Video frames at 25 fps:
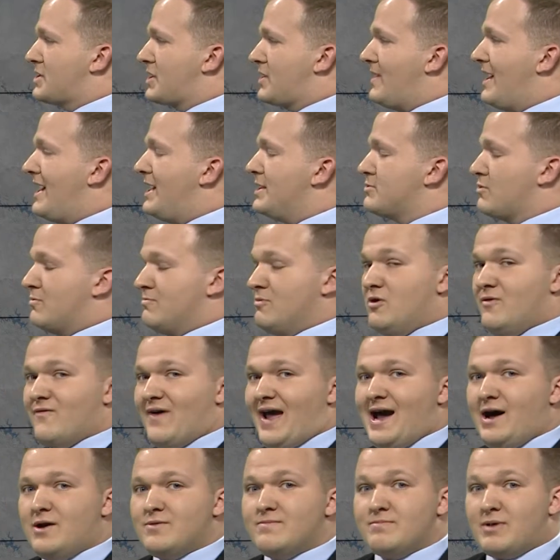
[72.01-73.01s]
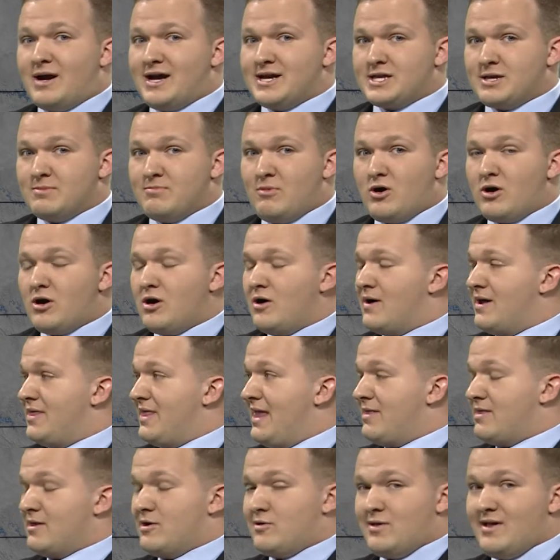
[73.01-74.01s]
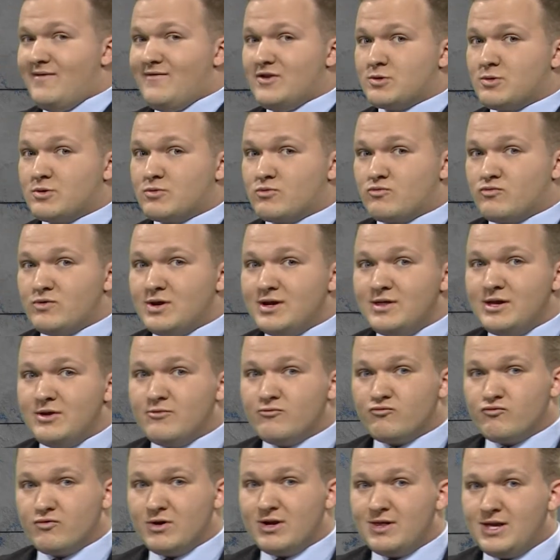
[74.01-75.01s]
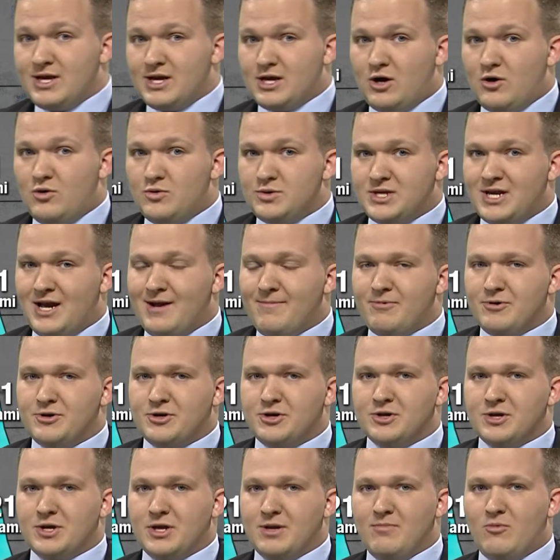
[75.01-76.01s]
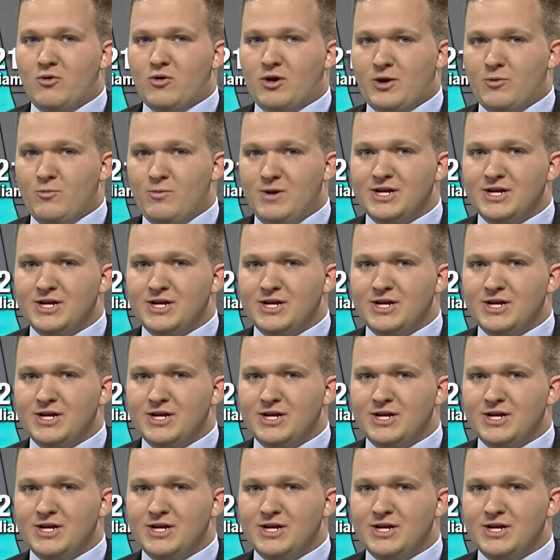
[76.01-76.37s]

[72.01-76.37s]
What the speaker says: clouds will move out by tomorrow, and then they'll leave us with really, really cold temperatures in the morning.